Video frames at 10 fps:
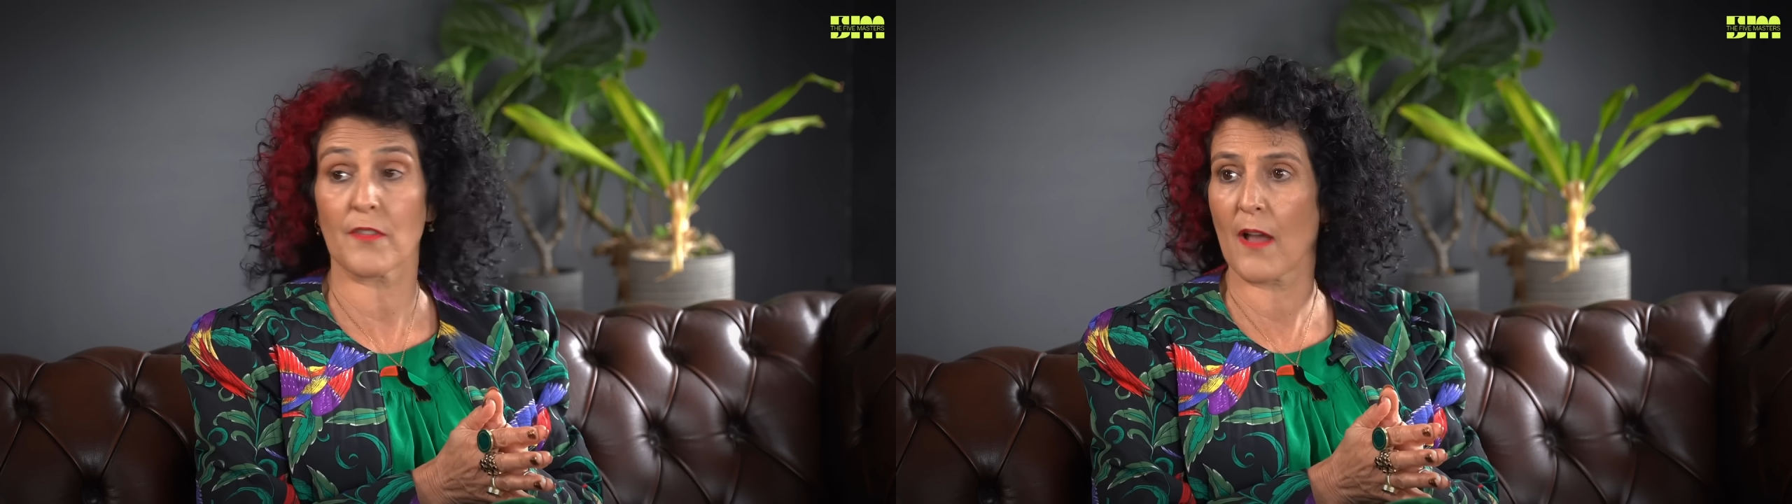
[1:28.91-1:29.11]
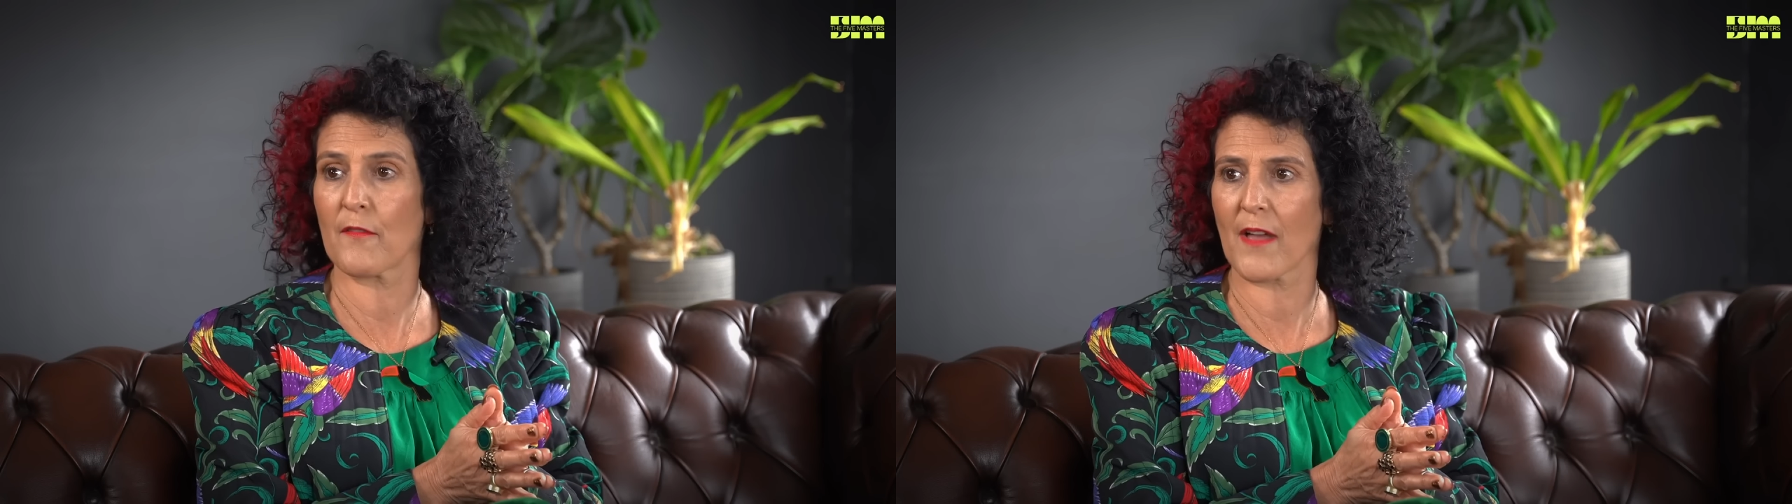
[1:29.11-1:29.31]

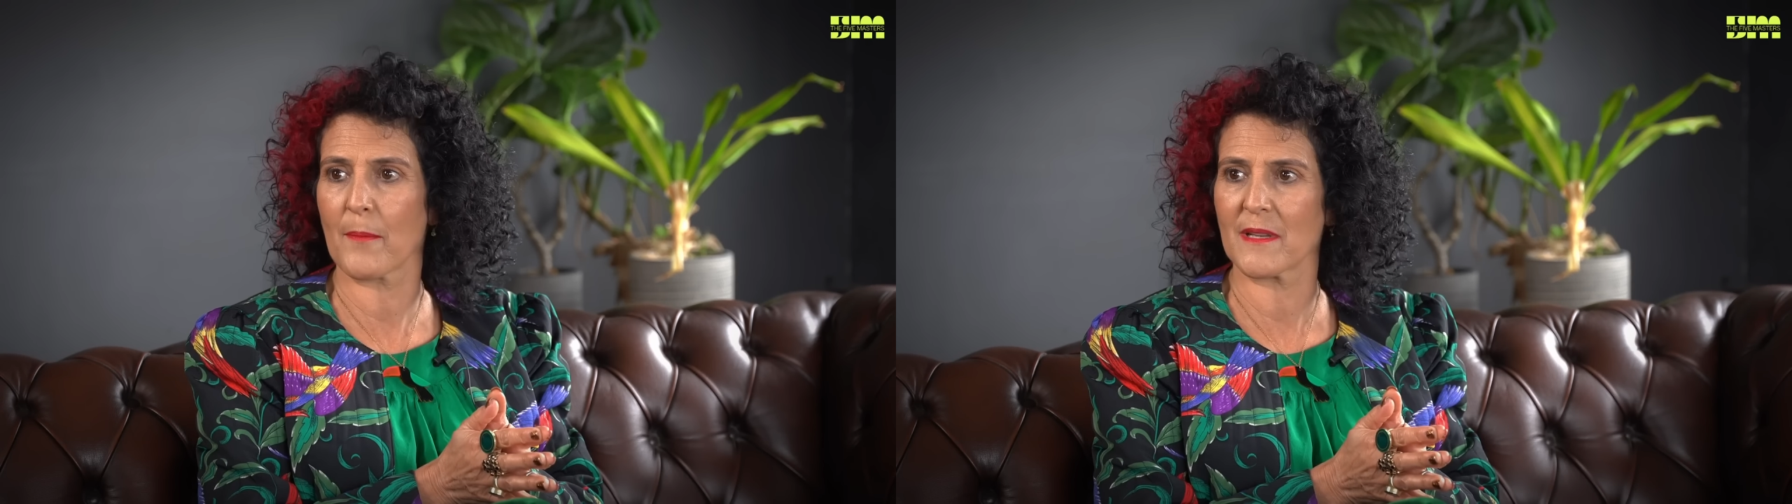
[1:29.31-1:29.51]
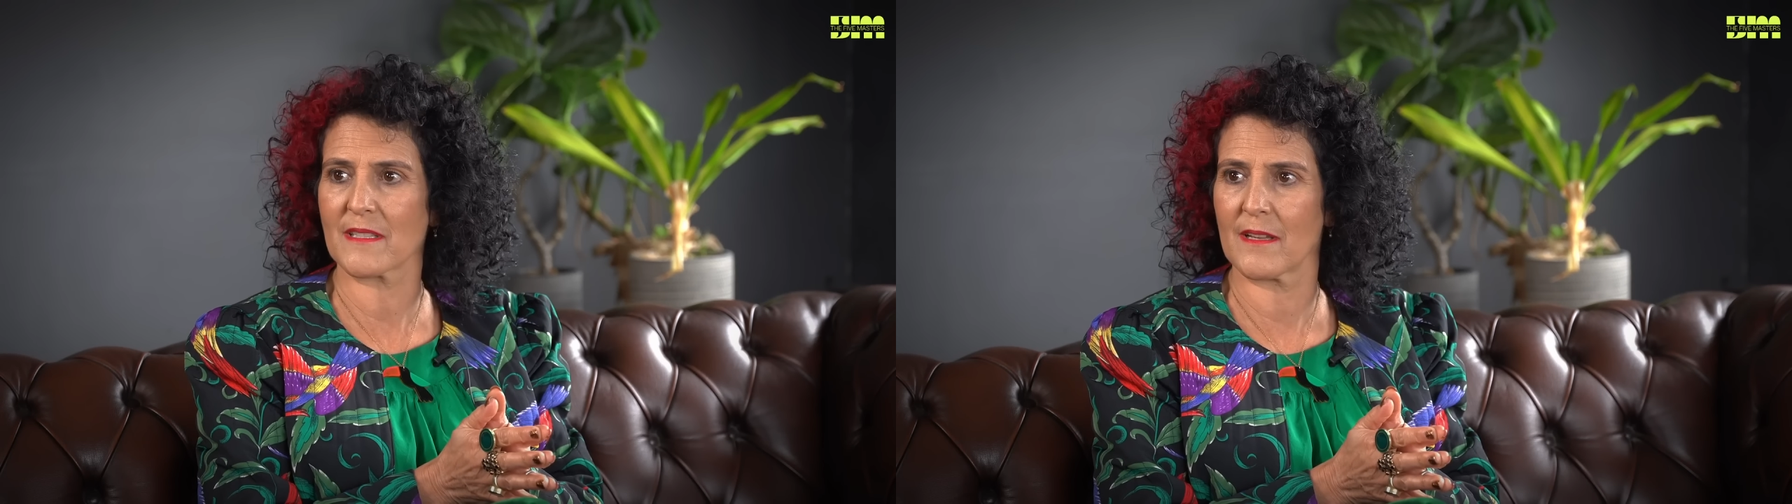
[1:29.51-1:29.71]
the, of
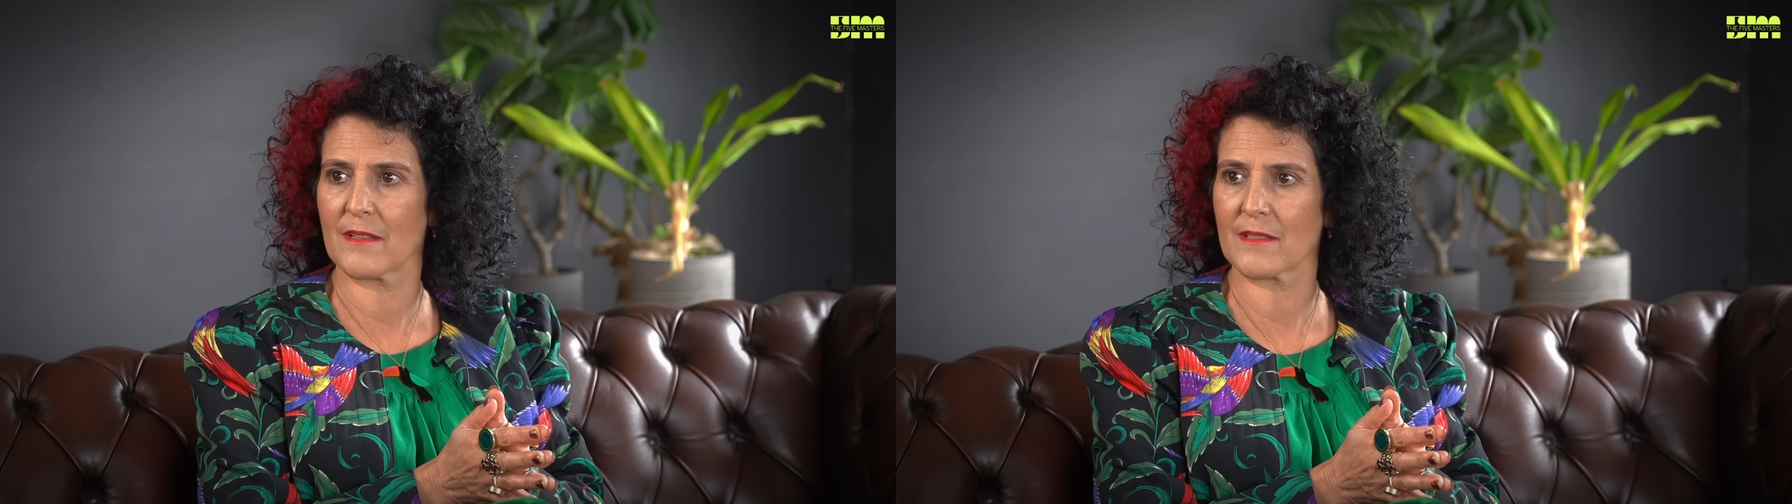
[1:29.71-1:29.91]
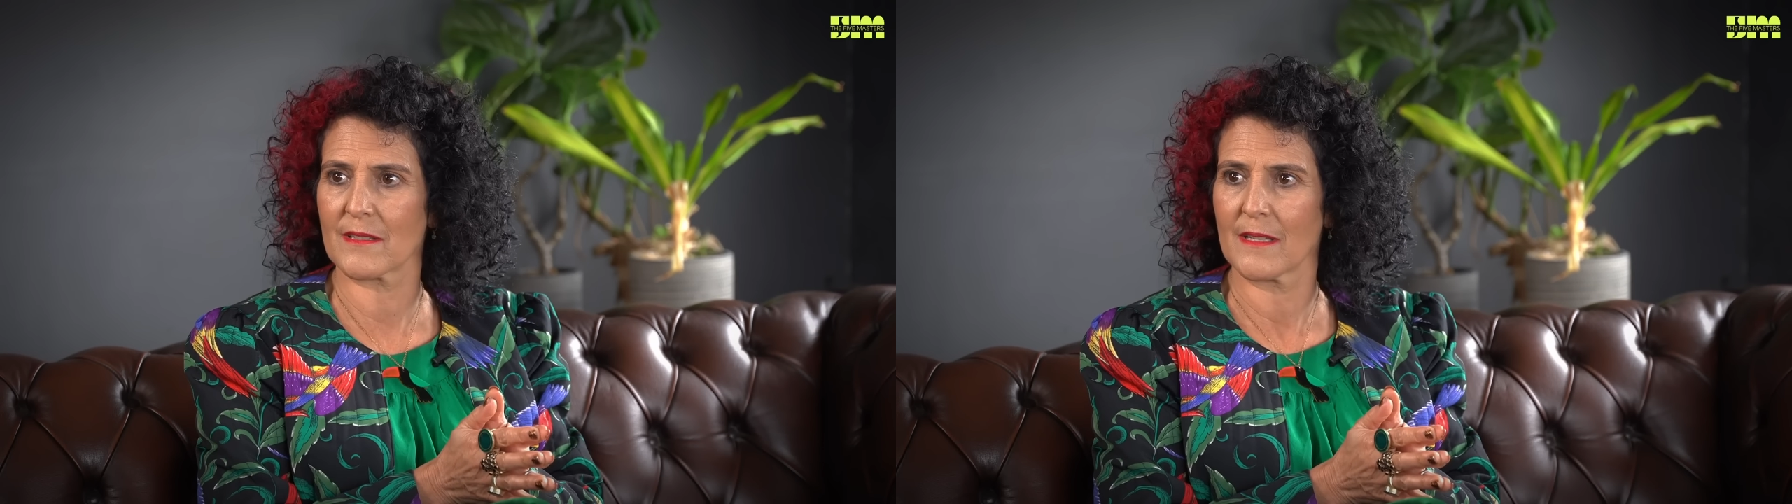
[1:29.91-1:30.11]
that
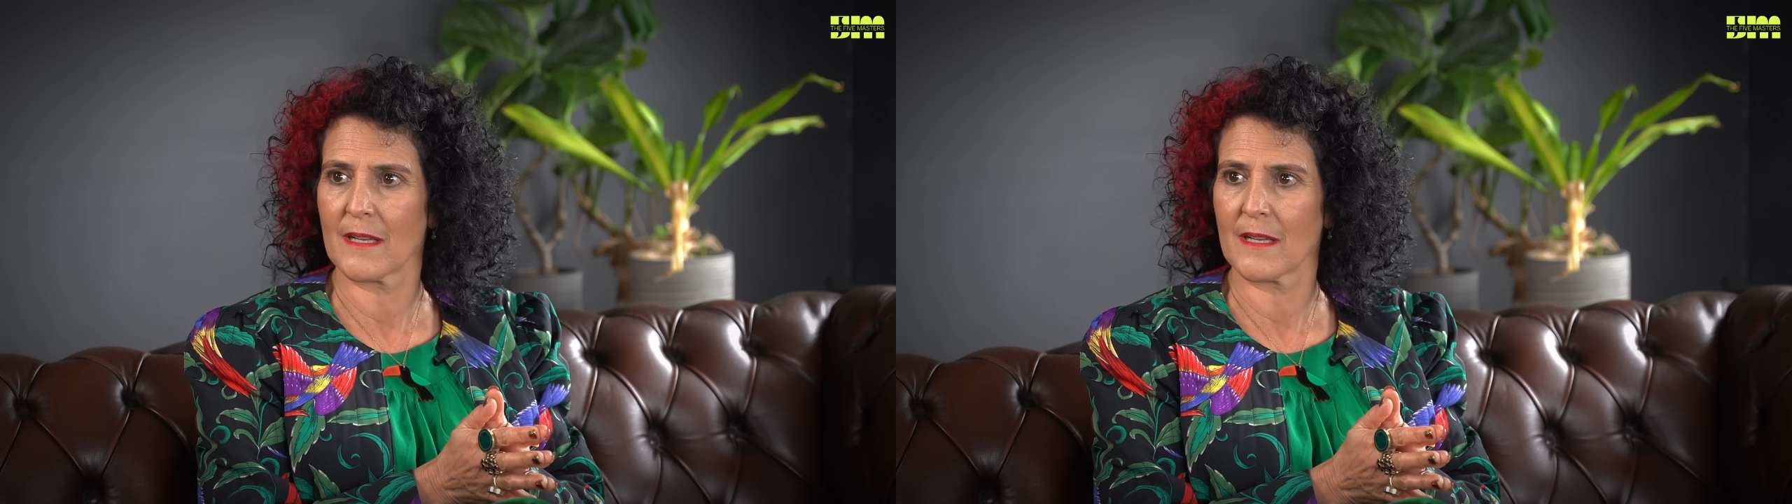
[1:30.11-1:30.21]
business.